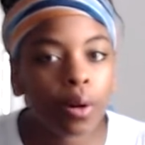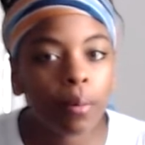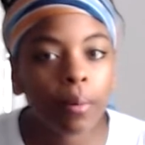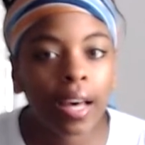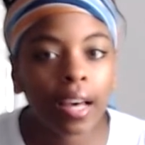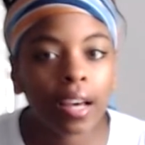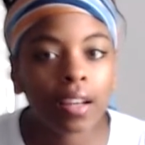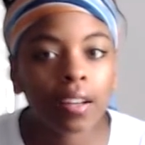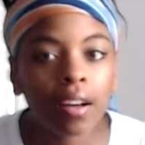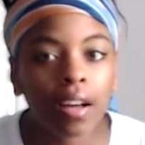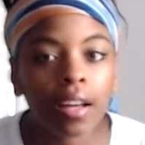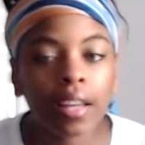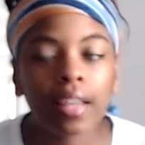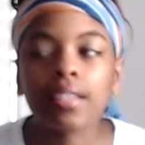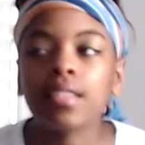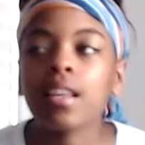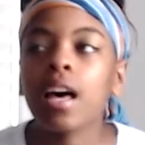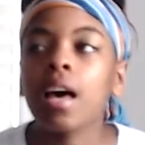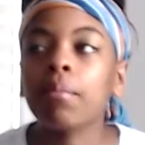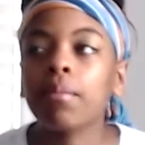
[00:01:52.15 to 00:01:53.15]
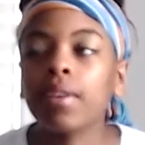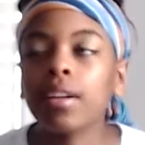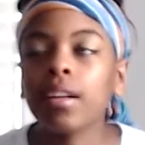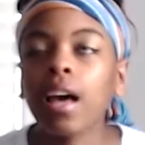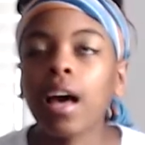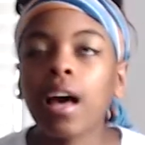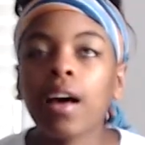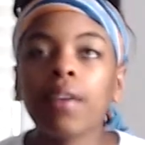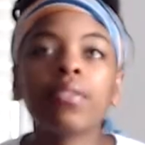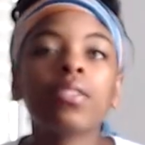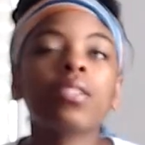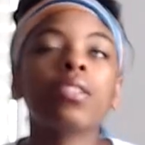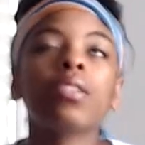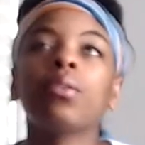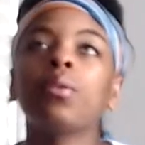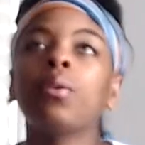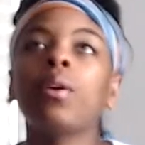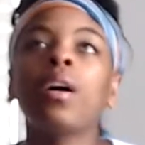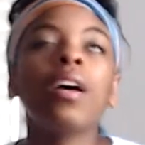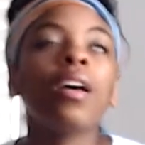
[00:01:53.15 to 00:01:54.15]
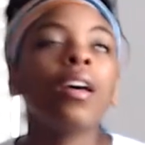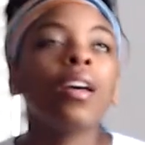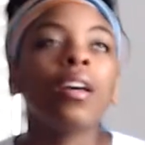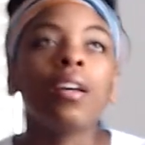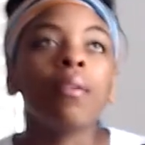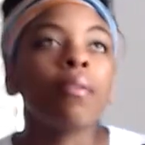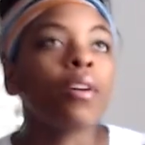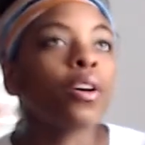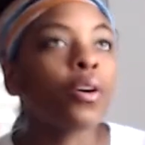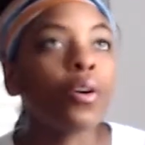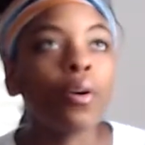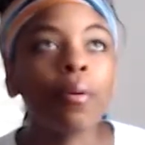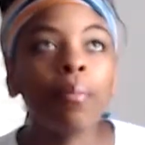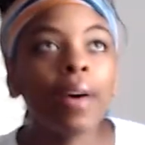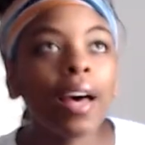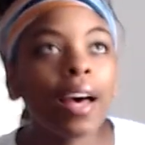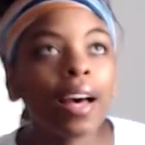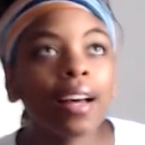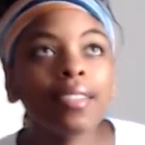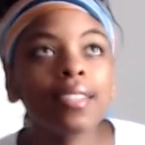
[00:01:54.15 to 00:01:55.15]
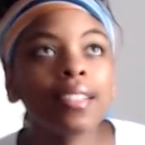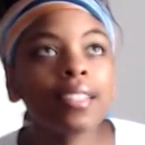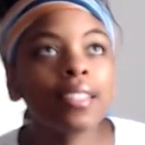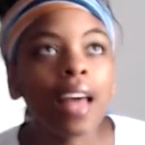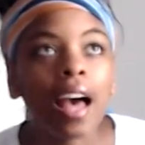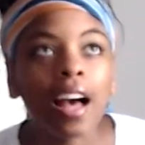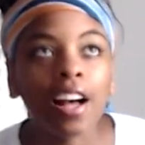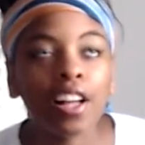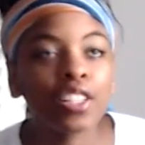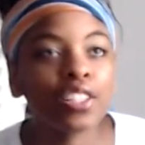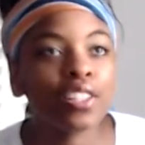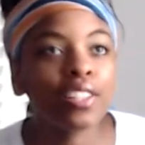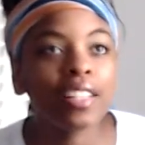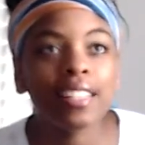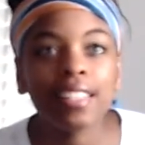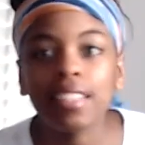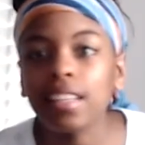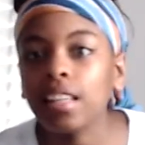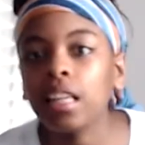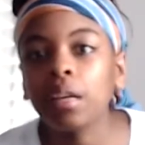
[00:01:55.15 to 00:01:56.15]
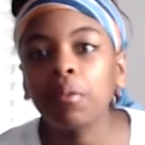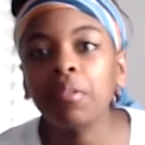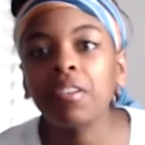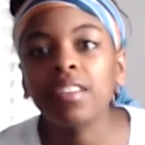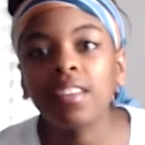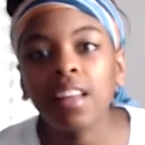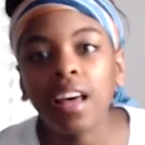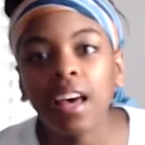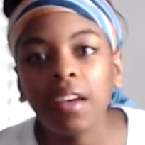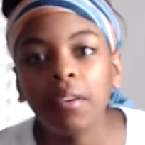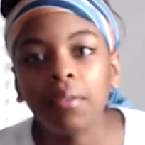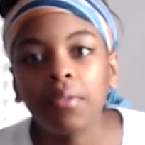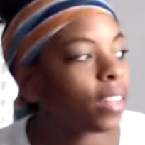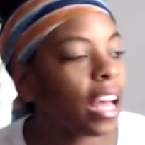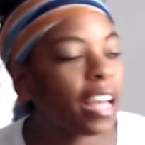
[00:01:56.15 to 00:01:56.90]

back in August, I'm going to have to go back to actually dealing with life.